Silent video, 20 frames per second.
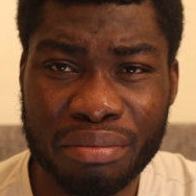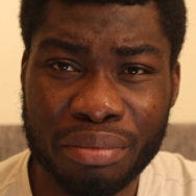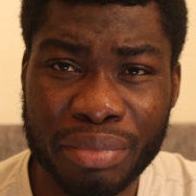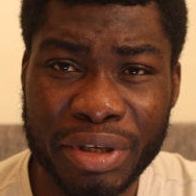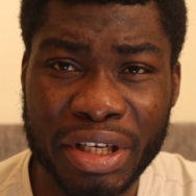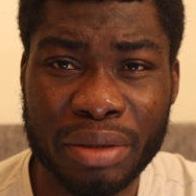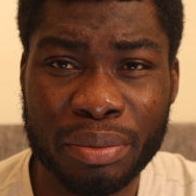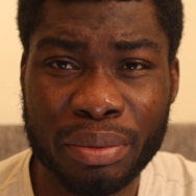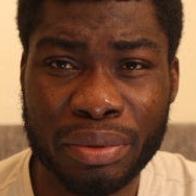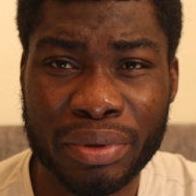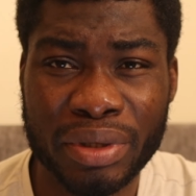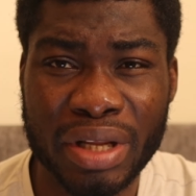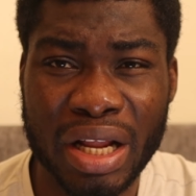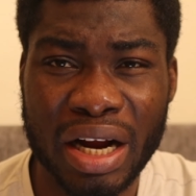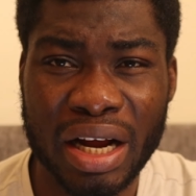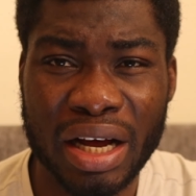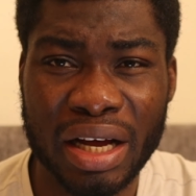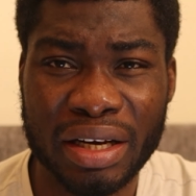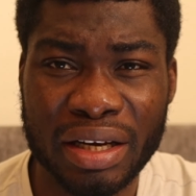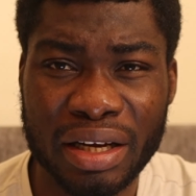people that
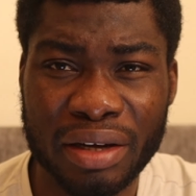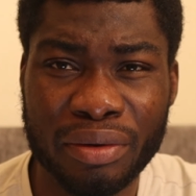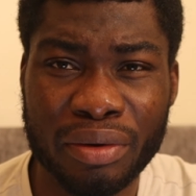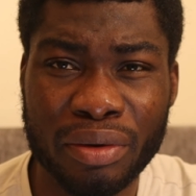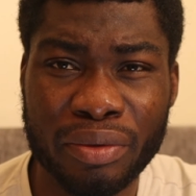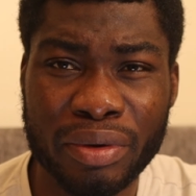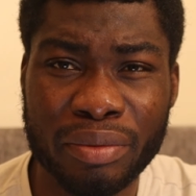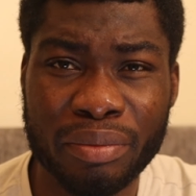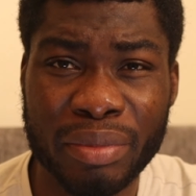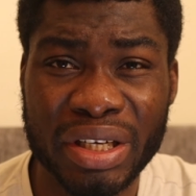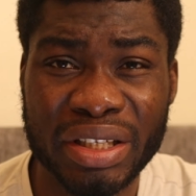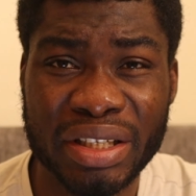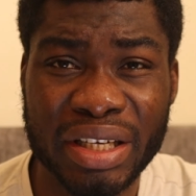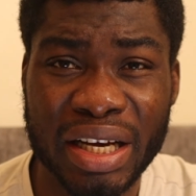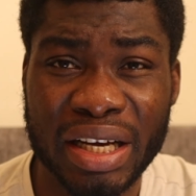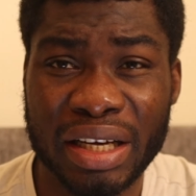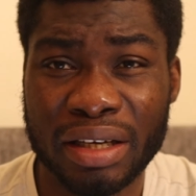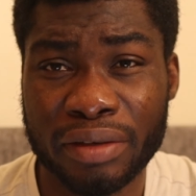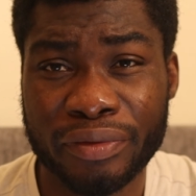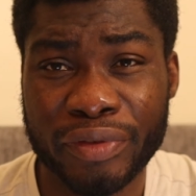are undergoing
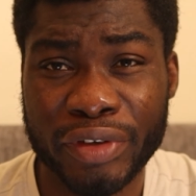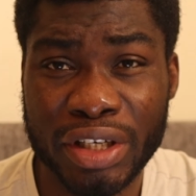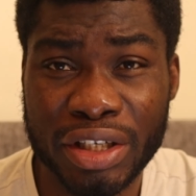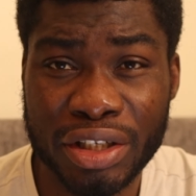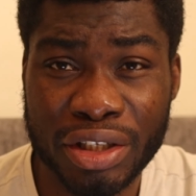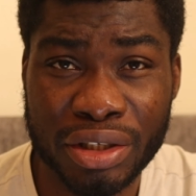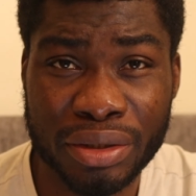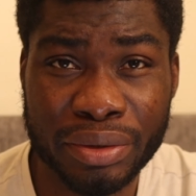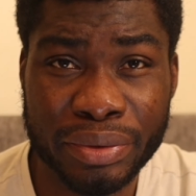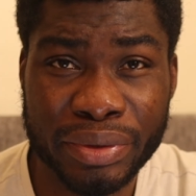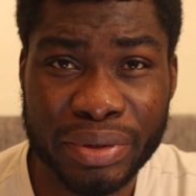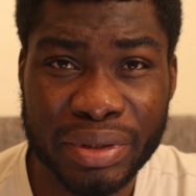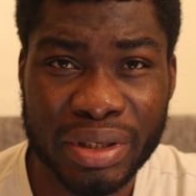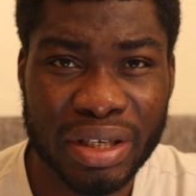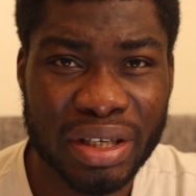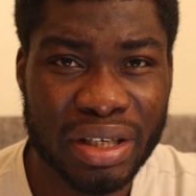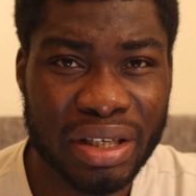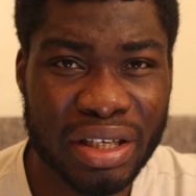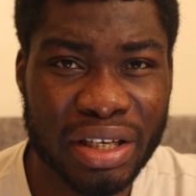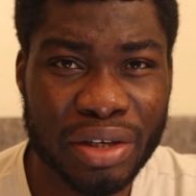mental health issues,
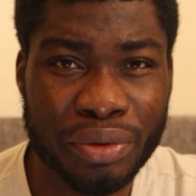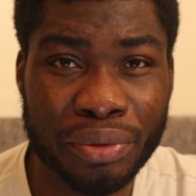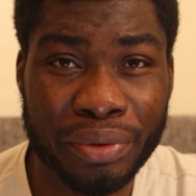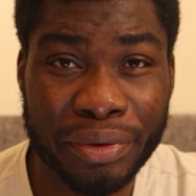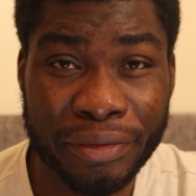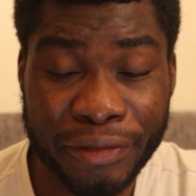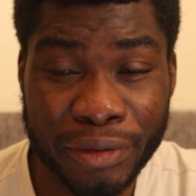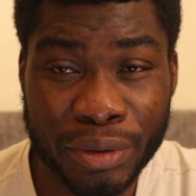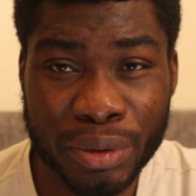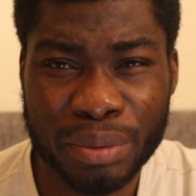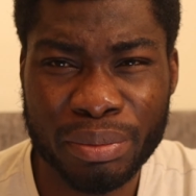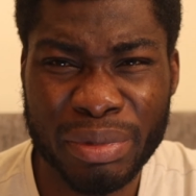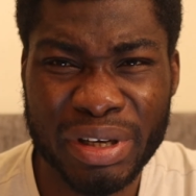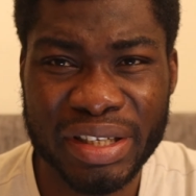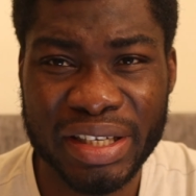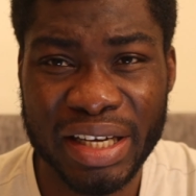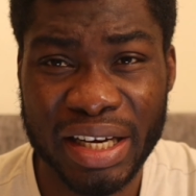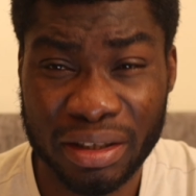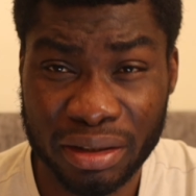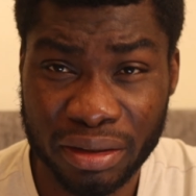they will refuse
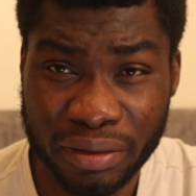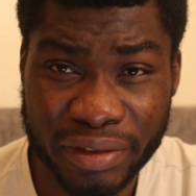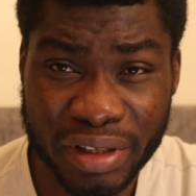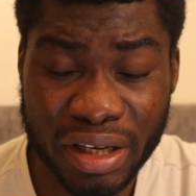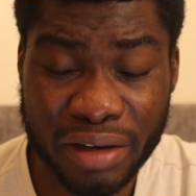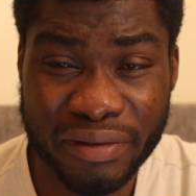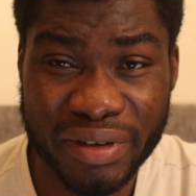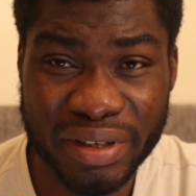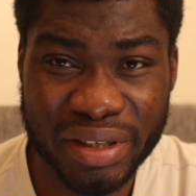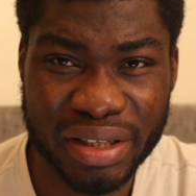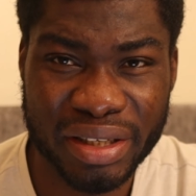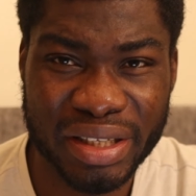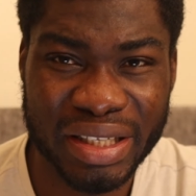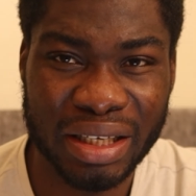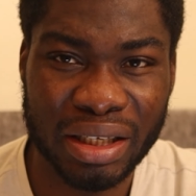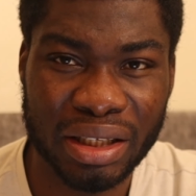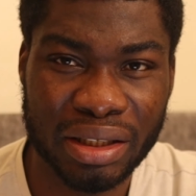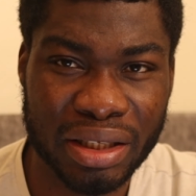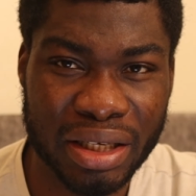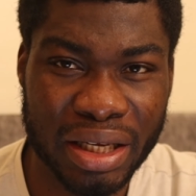mental health services,
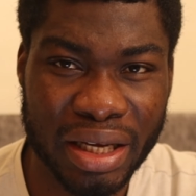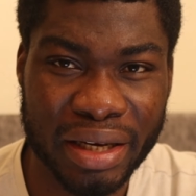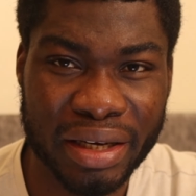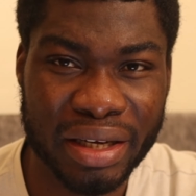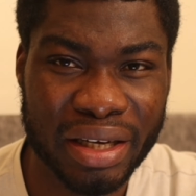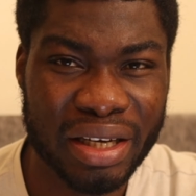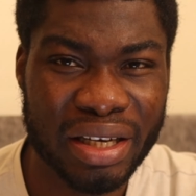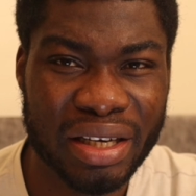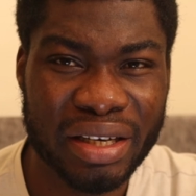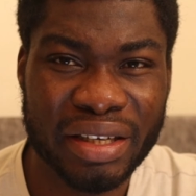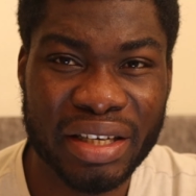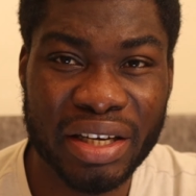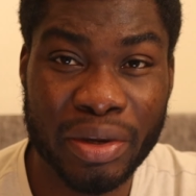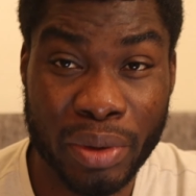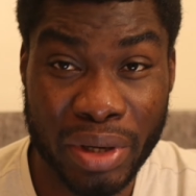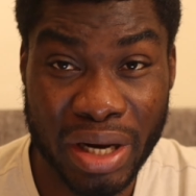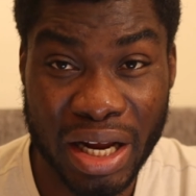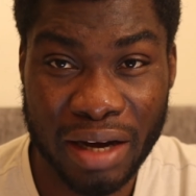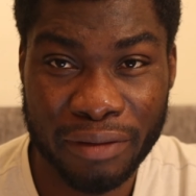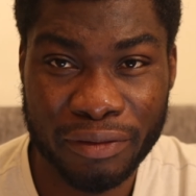and then they
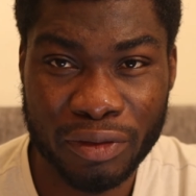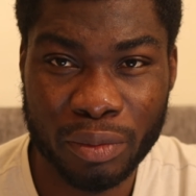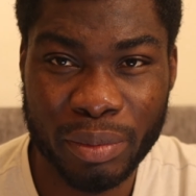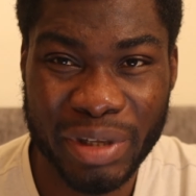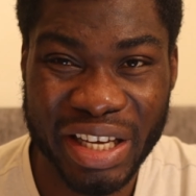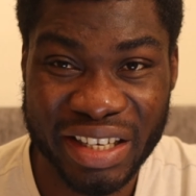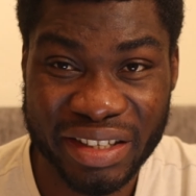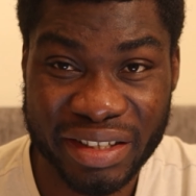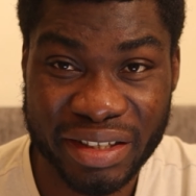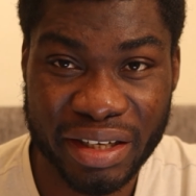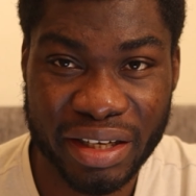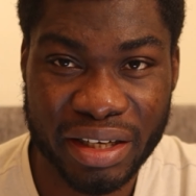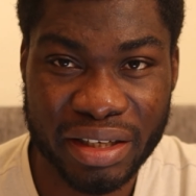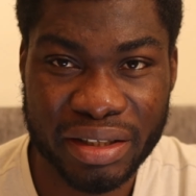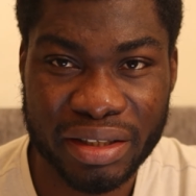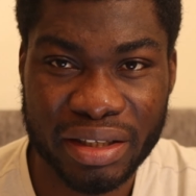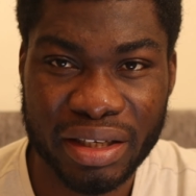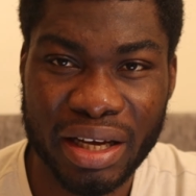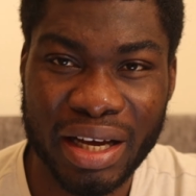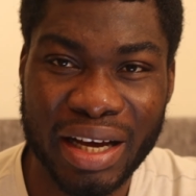would have to be
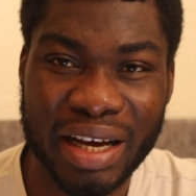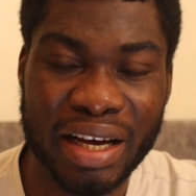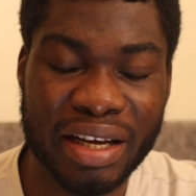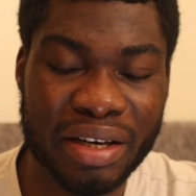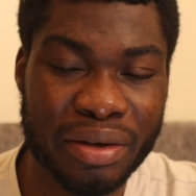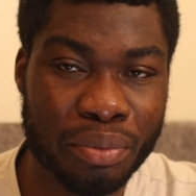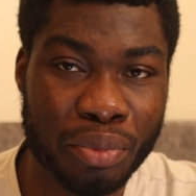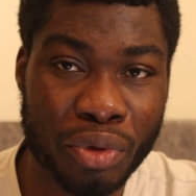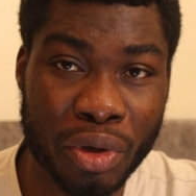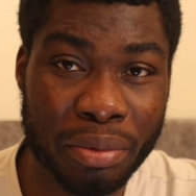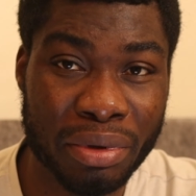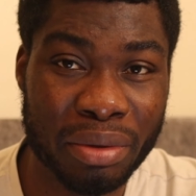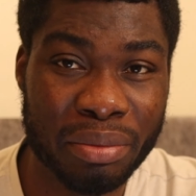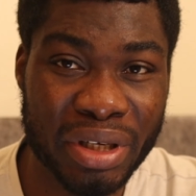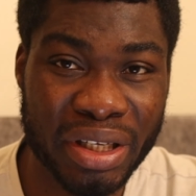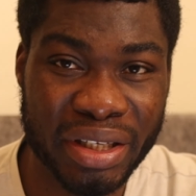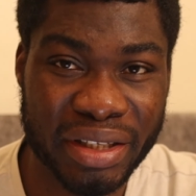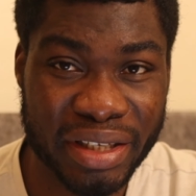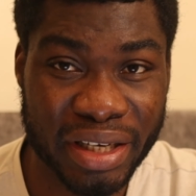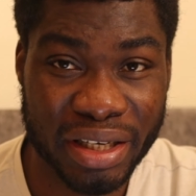assessed and
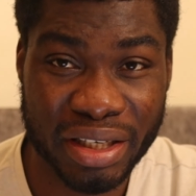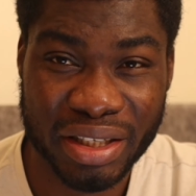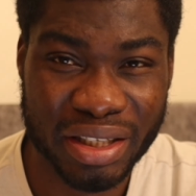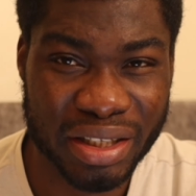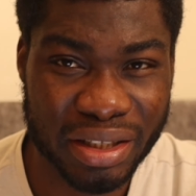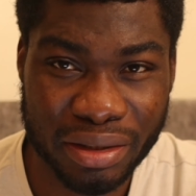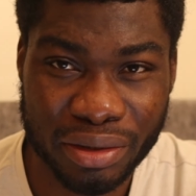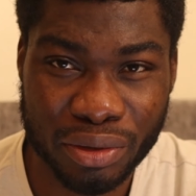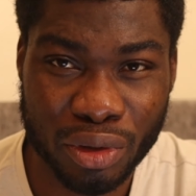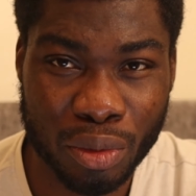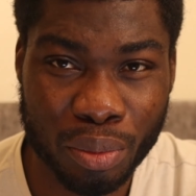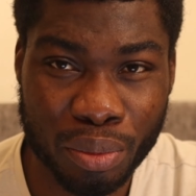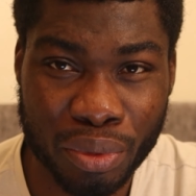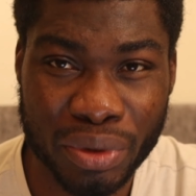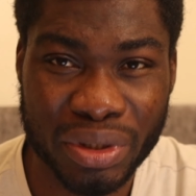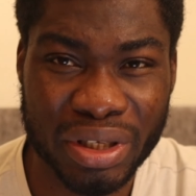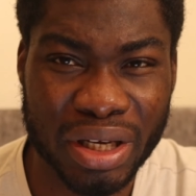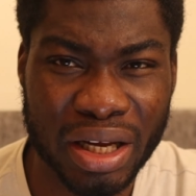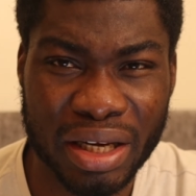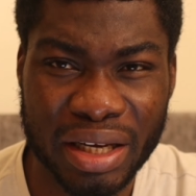probably sectioned or
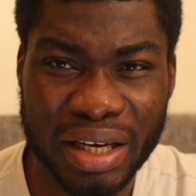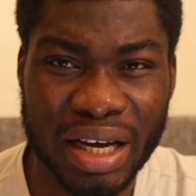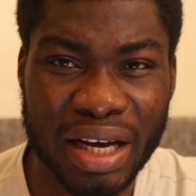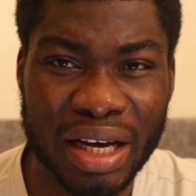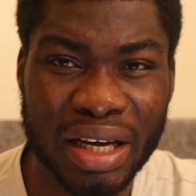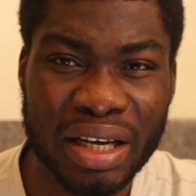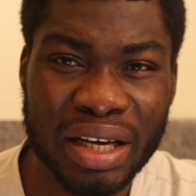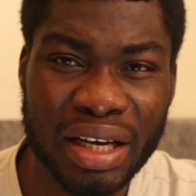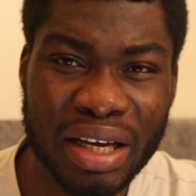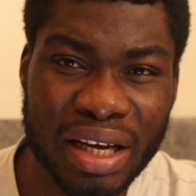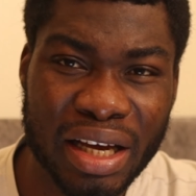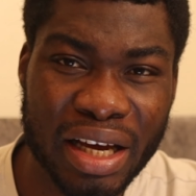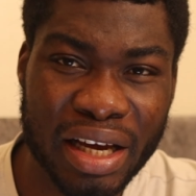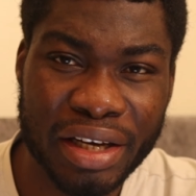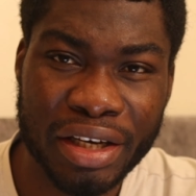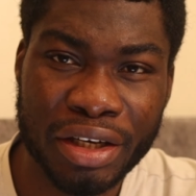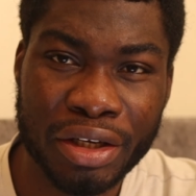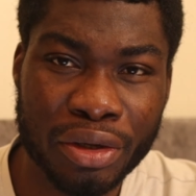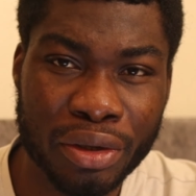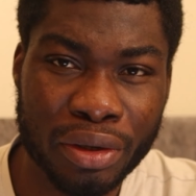put under
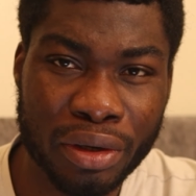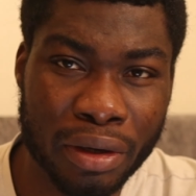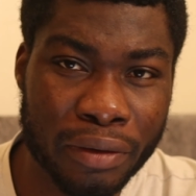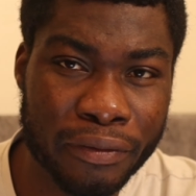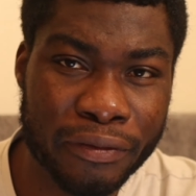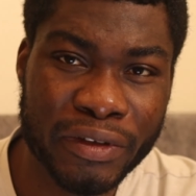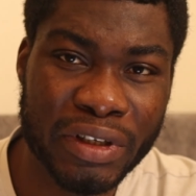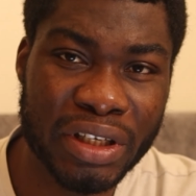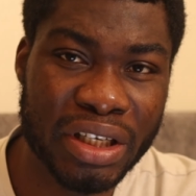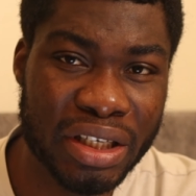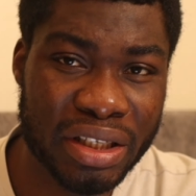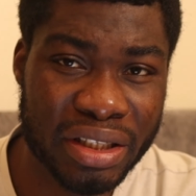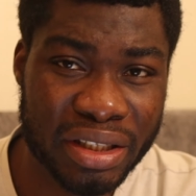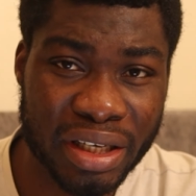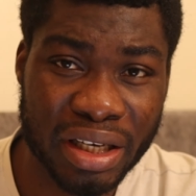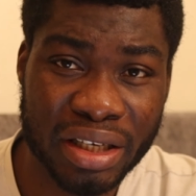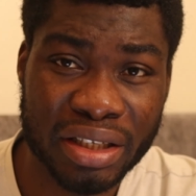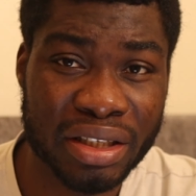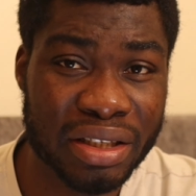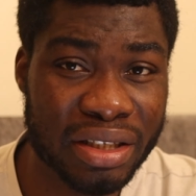any of the
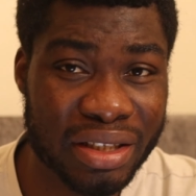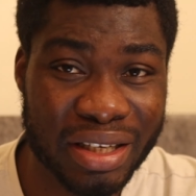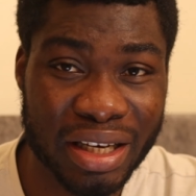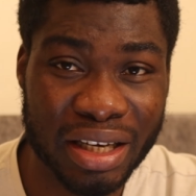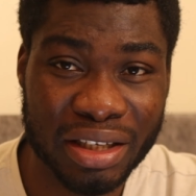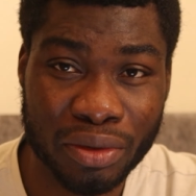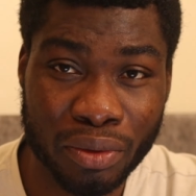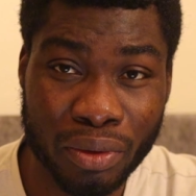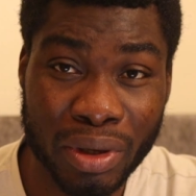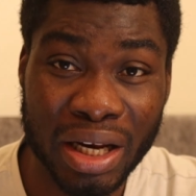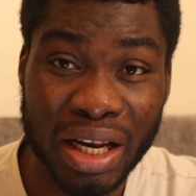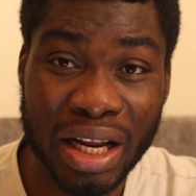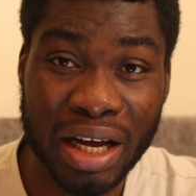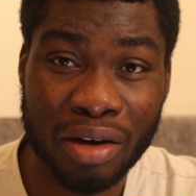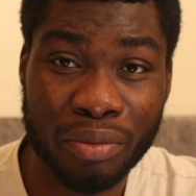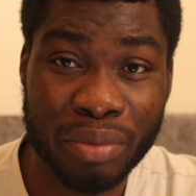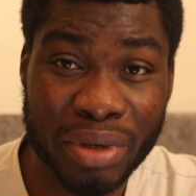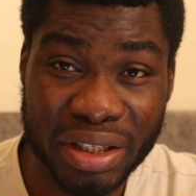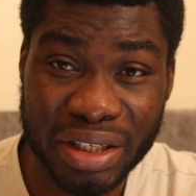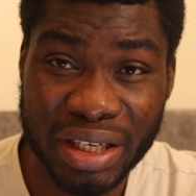sections that will
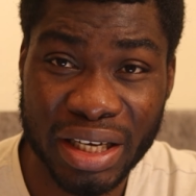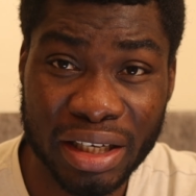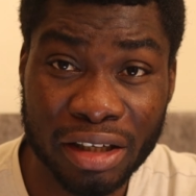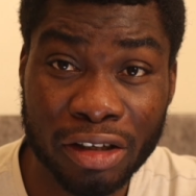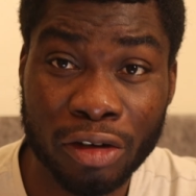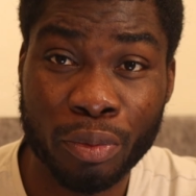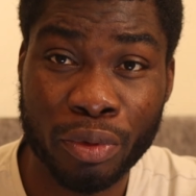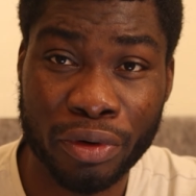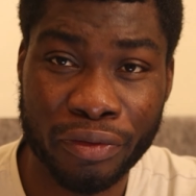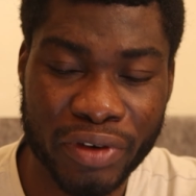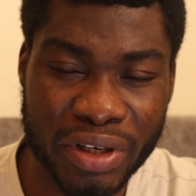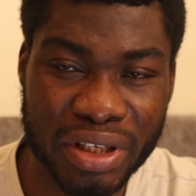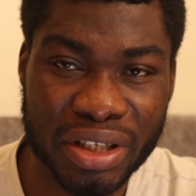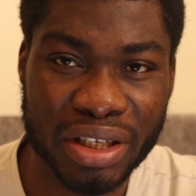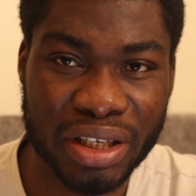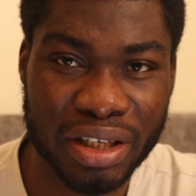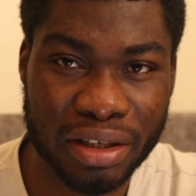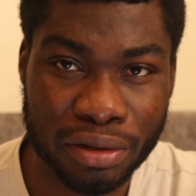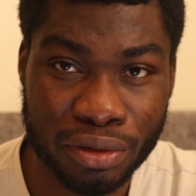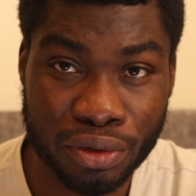allow mental health
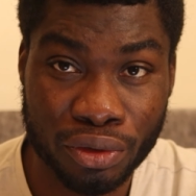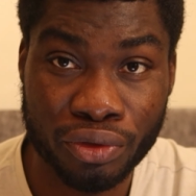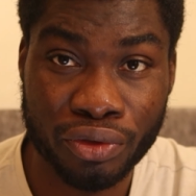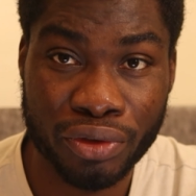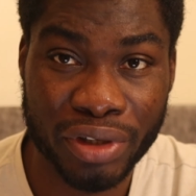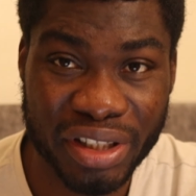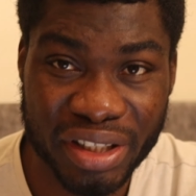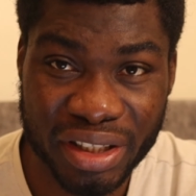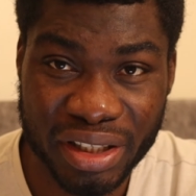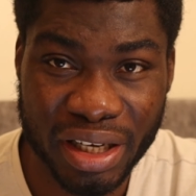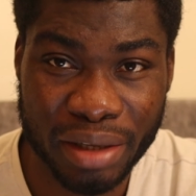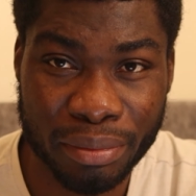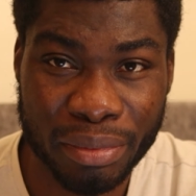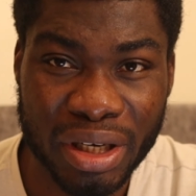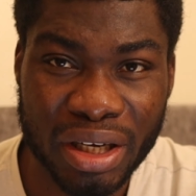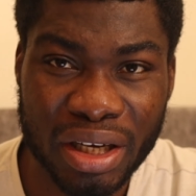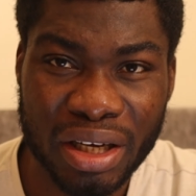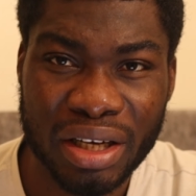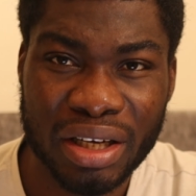professionals to treat them.